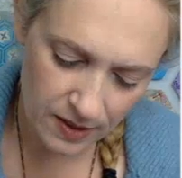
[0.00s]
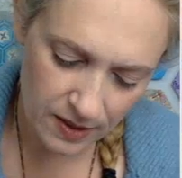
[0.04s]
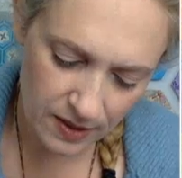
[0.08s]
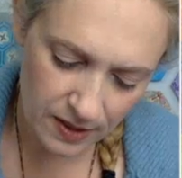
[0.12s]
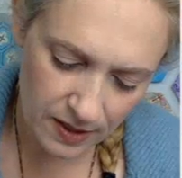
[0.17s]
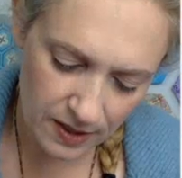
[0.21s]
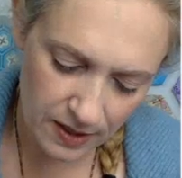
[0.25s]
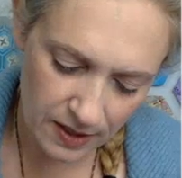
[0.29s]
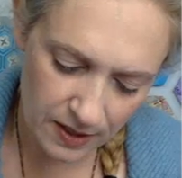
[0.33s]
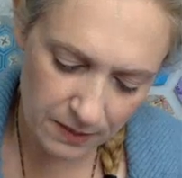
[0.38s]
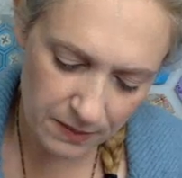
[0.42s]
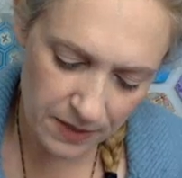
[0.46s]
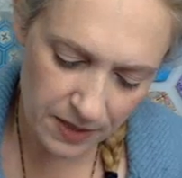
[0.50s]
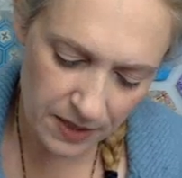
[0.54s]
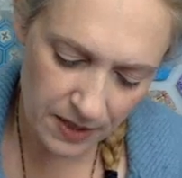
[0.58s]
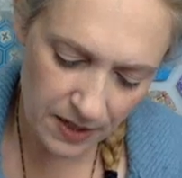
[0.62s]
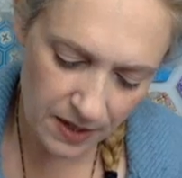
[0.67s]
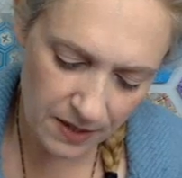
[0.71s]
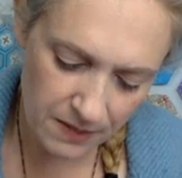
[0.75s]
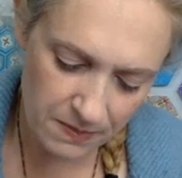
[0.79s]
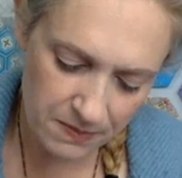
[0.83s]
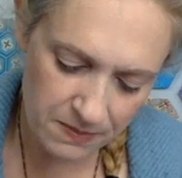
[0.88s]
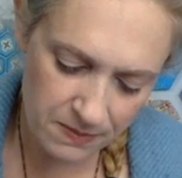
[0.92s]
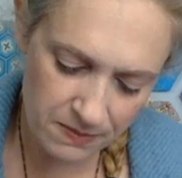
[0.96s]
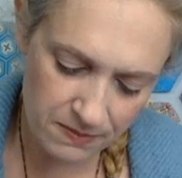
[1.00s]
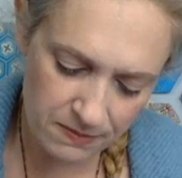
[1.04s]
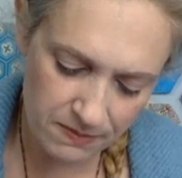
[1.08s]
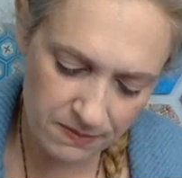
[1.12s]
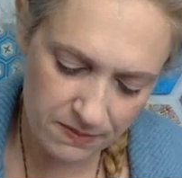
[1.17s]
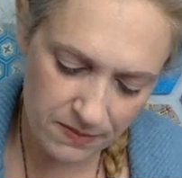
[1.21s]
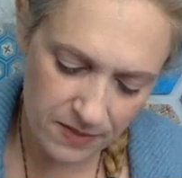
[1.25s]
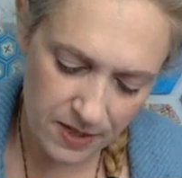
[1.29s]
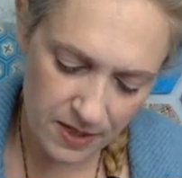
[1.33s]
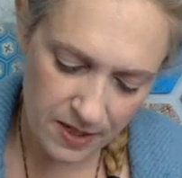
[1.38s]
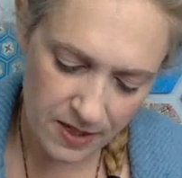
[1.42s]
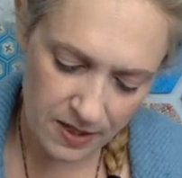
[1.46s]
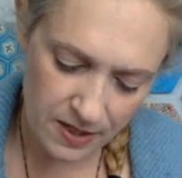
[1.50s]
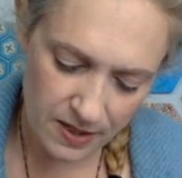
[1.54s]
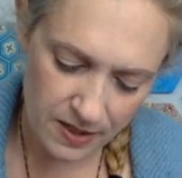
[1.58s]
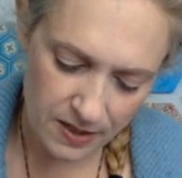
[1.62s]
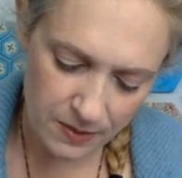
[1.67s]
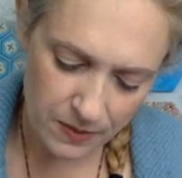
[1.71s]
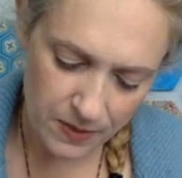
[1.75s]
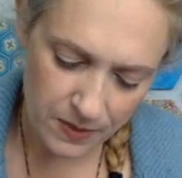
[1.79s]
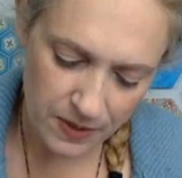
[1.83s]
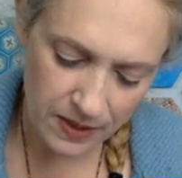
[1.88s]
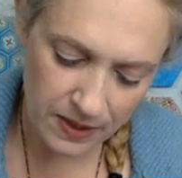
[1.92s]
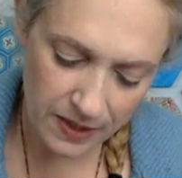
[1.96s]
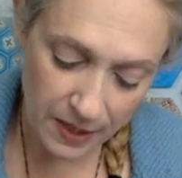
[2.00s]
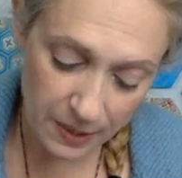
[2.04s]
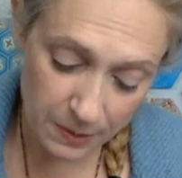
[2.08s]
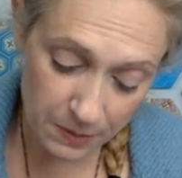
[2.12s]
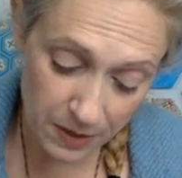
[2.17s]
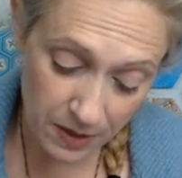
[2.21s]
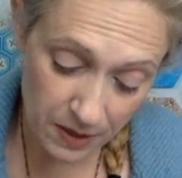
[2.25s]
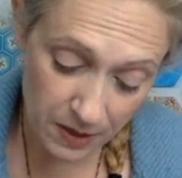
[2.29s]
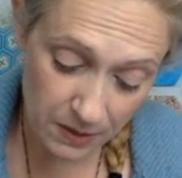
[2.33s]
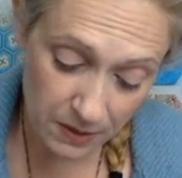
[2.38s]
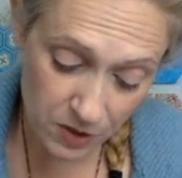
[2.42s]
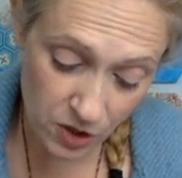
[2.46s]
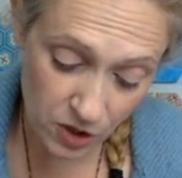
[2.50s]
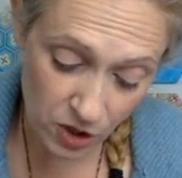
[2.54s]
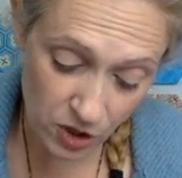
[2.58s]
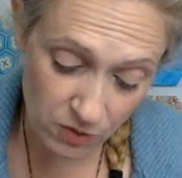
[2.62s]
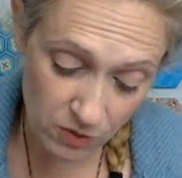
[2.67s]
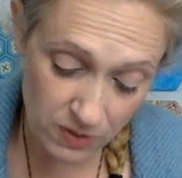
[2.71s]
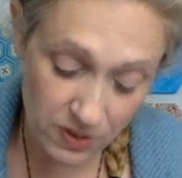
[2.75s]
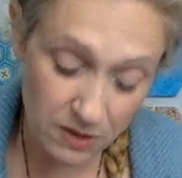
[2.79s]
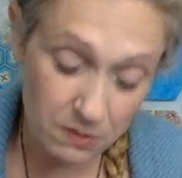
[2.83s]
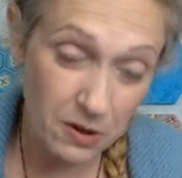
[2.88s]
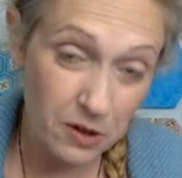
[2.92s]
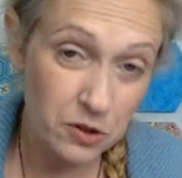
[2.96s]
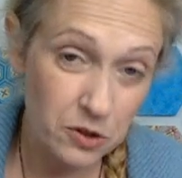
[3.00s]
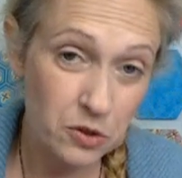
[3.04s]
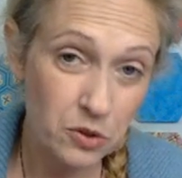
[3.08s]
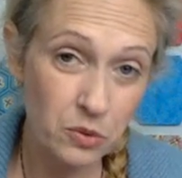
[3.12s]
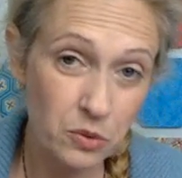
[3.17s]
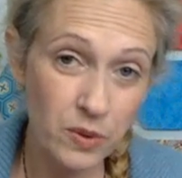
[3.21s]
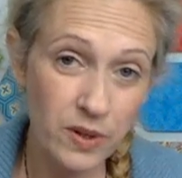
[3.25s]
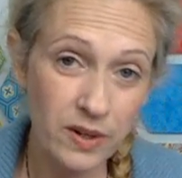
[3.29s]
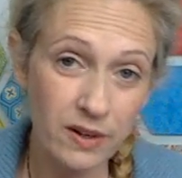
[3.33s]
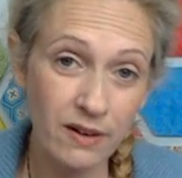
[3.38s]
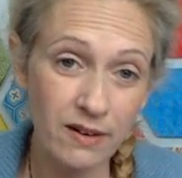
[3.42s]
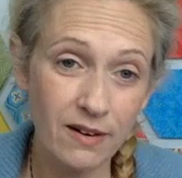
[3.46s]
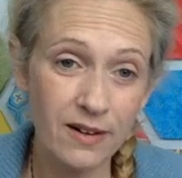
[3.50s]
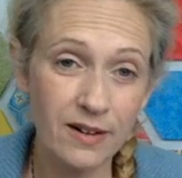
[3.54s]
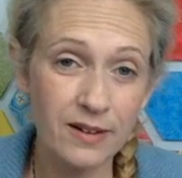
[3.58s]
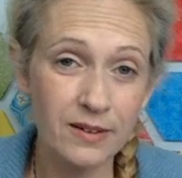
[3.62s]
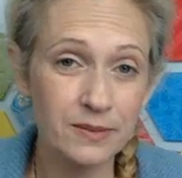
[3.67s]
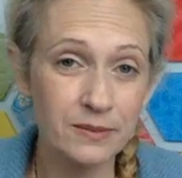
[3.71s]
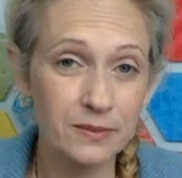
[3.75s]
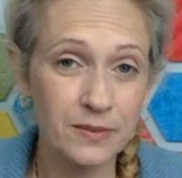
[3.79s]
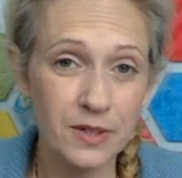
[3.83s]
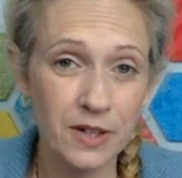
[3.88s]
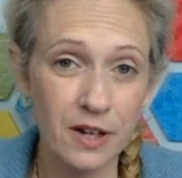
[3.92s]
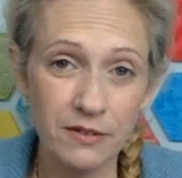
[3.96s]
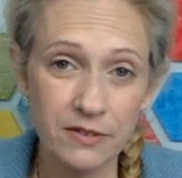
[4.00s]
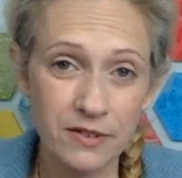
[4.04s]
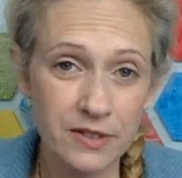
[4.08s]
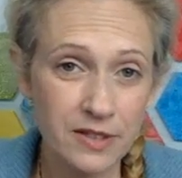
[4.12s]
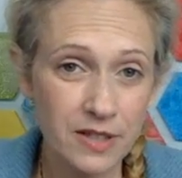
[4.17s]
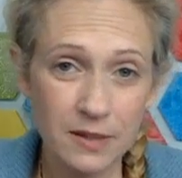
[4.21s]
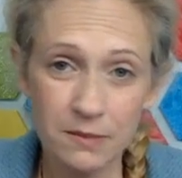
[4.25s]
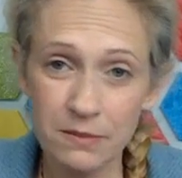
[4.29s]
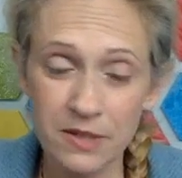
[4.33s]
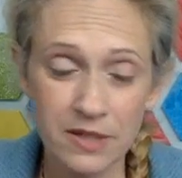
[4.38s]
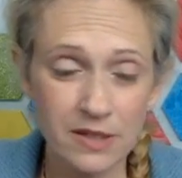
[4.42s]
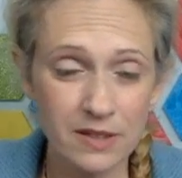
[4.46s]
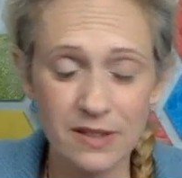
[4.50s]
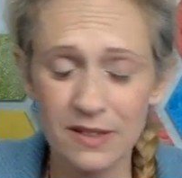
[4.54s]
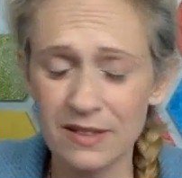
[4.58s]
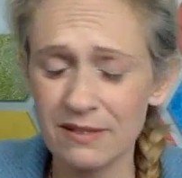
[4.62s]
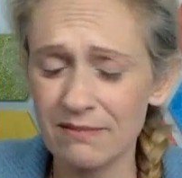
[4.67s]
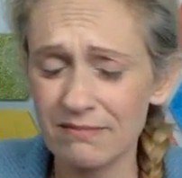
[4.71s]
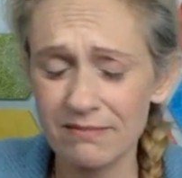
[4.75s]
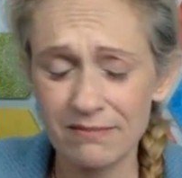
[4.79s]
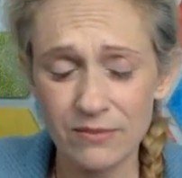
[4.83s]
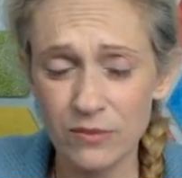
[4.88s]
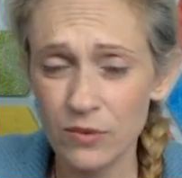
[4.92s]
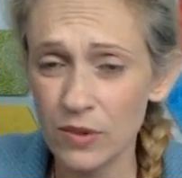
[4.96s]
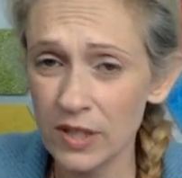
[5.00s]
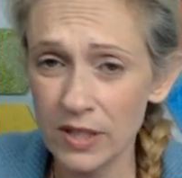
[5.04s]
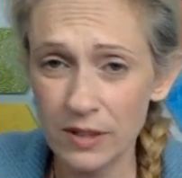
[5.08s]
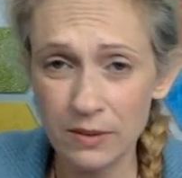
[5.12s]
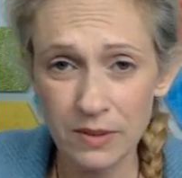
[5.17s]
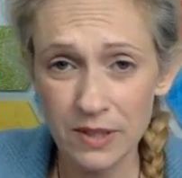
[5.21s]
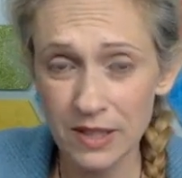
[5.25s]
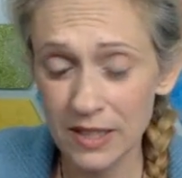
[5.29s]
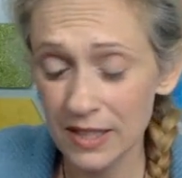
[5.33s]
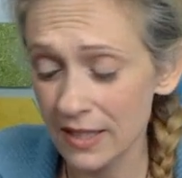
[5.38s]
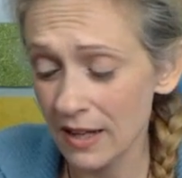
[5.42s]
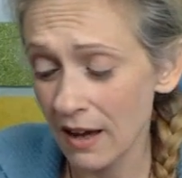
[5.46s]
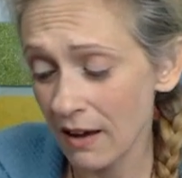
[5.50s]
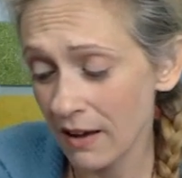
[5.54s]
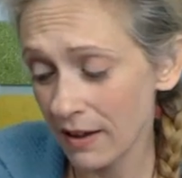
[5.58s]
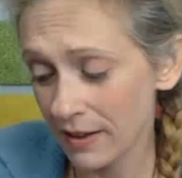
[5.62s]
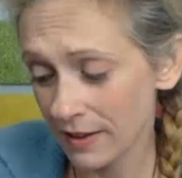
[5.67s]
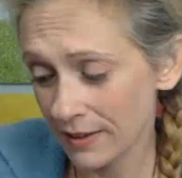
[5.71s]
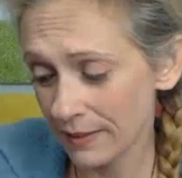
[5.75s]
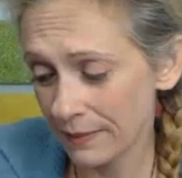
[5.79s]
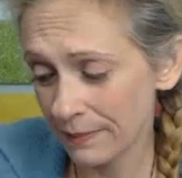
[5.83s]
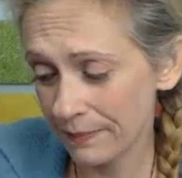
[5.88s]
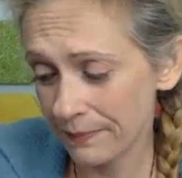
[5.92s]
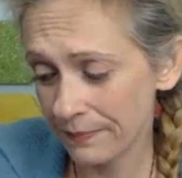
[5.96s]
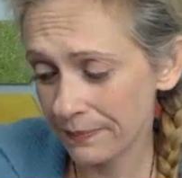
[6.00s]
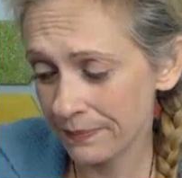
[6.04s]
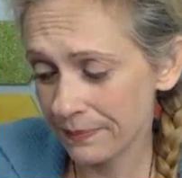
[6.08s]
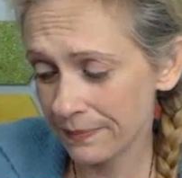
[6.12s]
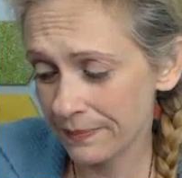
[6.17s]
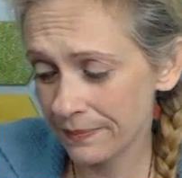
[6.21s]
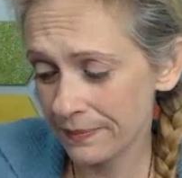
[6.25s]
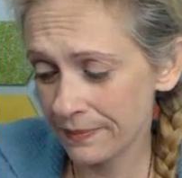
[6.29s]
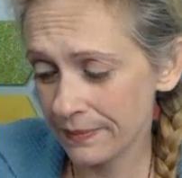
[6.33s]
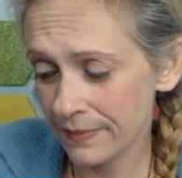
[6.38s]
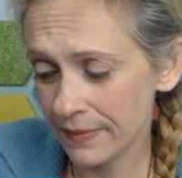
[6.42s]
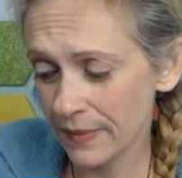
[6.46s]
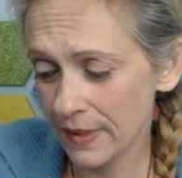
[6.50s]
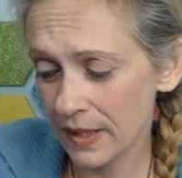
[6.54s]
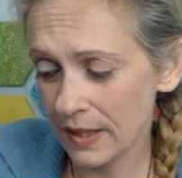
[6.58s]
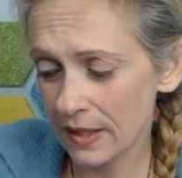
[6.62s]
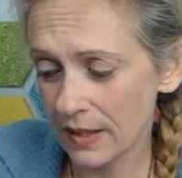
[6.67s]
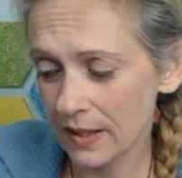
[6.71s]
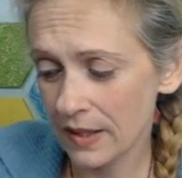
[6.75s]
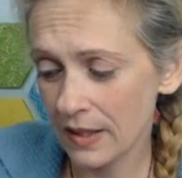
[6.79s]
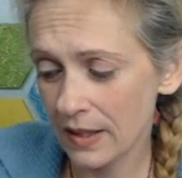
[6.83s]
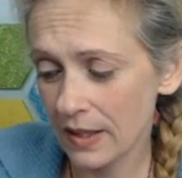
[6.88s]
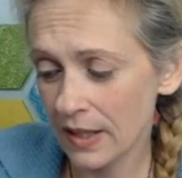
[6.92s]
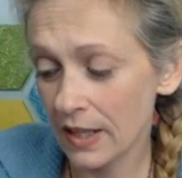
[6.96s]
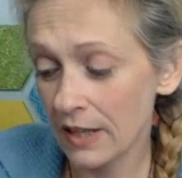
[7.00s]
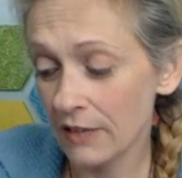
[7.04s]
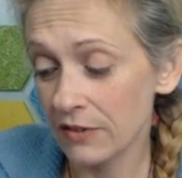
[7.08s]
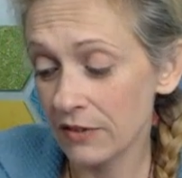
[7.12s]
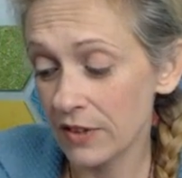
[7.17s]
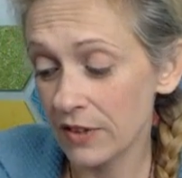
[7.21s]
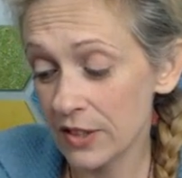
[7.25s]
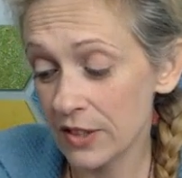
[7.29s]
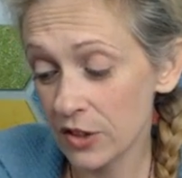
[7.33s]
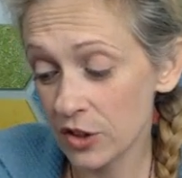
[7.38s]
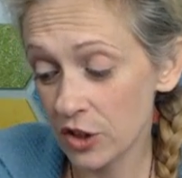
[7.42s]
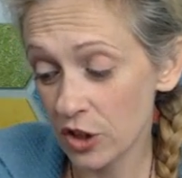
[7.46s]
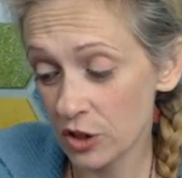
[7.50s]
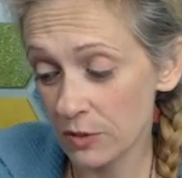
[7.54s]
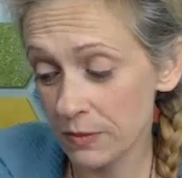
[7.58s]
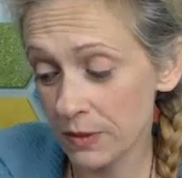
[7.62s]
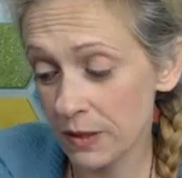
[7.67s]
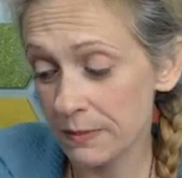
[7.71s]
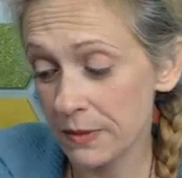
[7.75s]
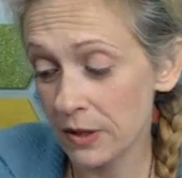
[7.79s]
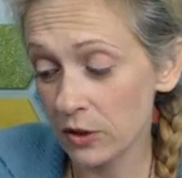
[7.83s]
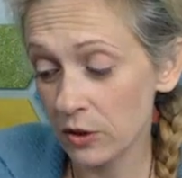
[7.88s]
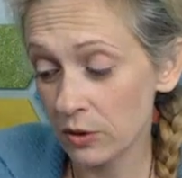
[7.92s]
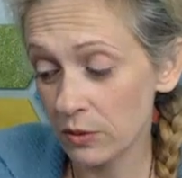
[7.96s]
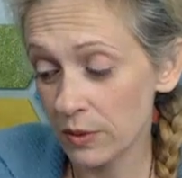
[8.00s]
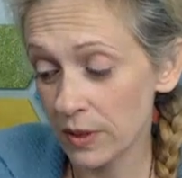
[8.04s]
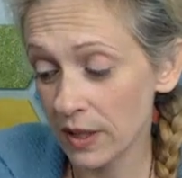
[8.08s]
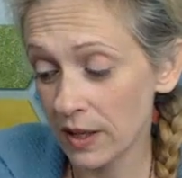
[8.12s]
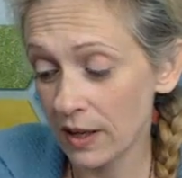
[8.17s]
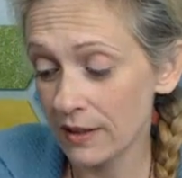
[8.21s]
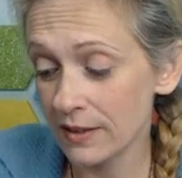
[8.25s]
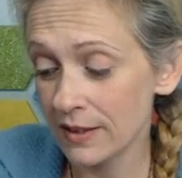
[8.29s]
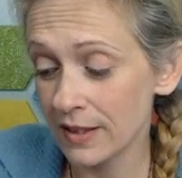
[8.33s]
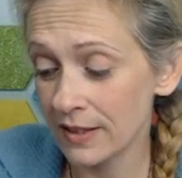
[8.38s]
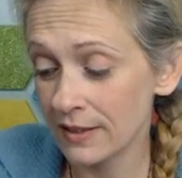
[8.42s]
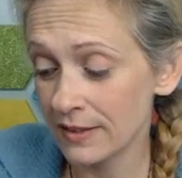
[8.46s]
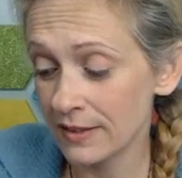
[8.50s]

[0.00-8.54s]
we can let it become a judgment about who we are, when oftentimes it's really, really not. And if it is a judgment about who we are, then